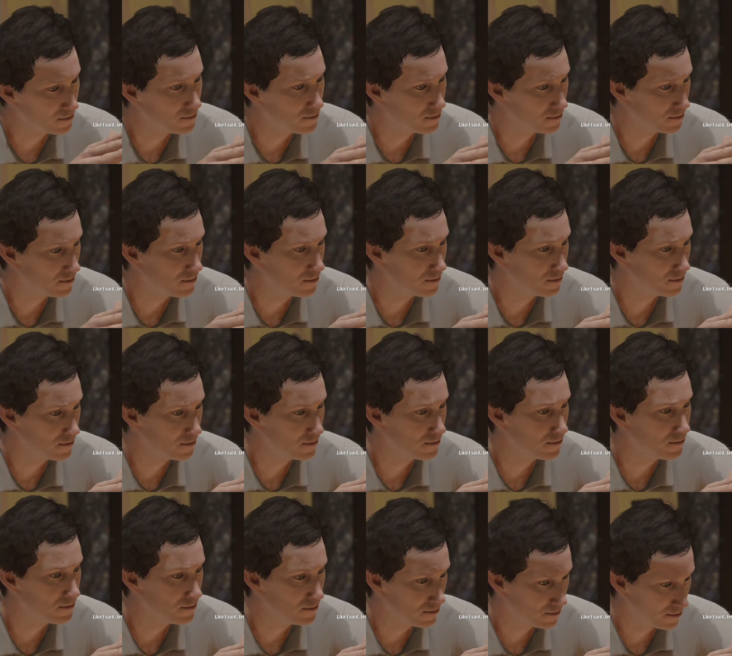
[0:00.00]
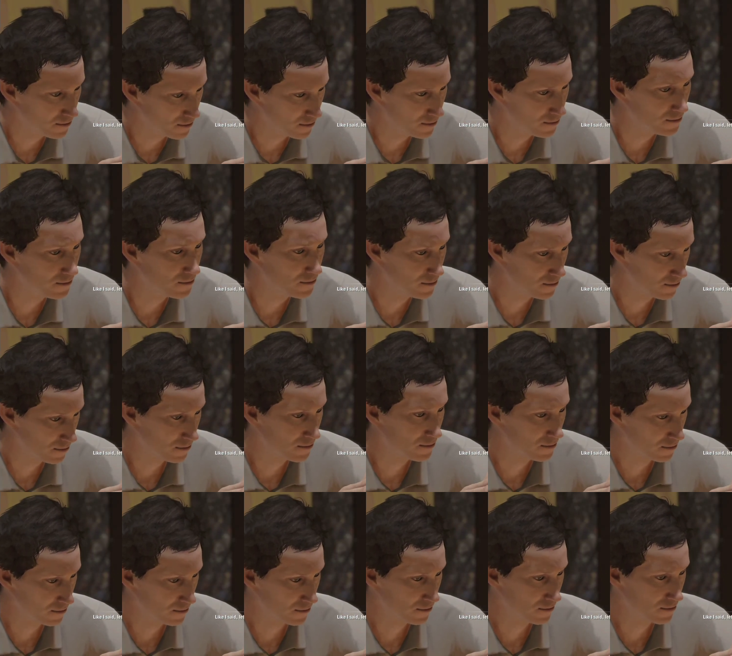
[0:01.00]

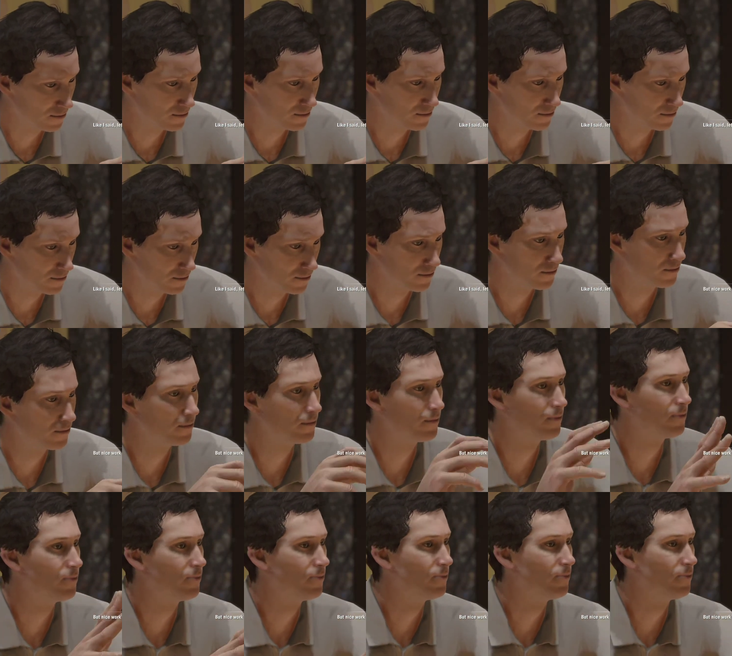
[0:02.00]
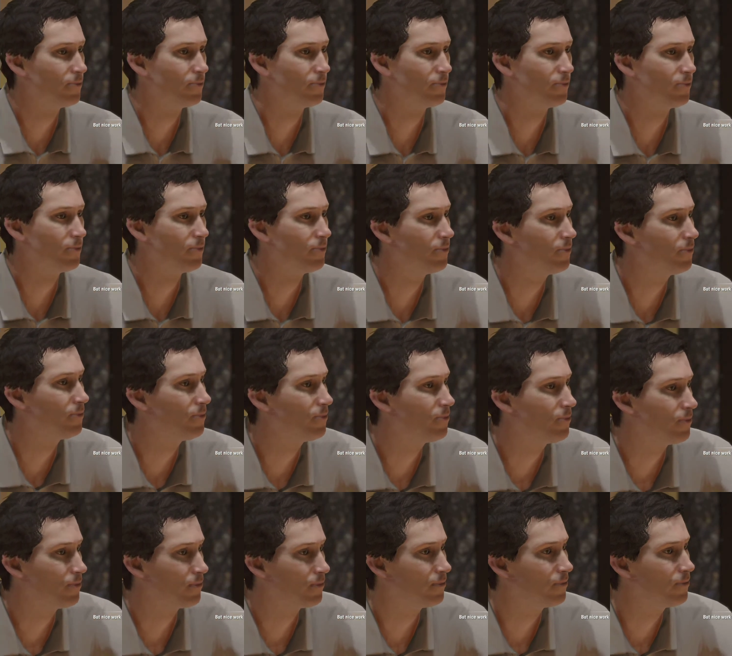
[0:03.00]

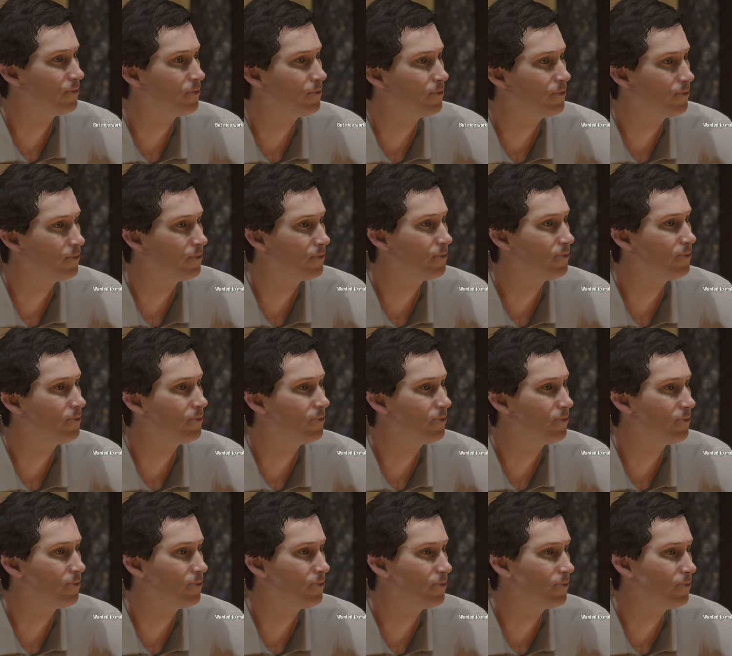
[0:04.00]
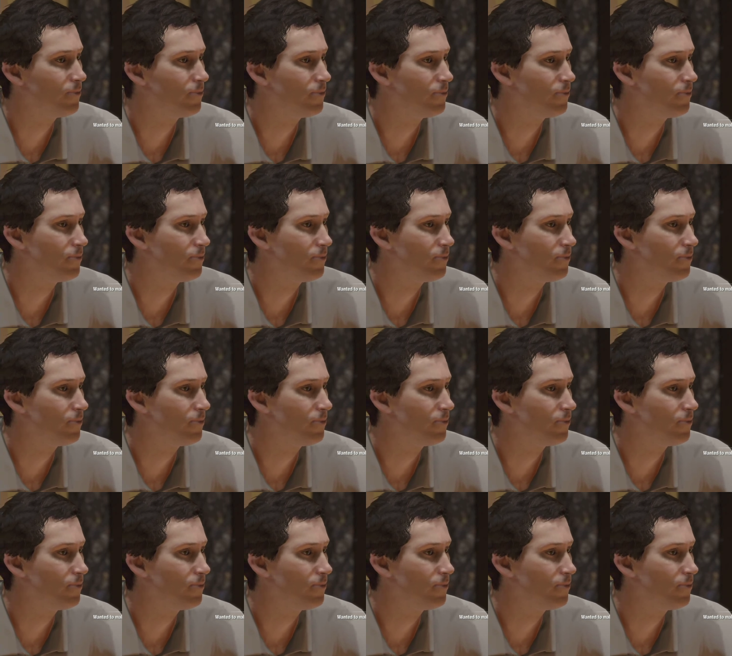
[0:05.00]
(no one is talking)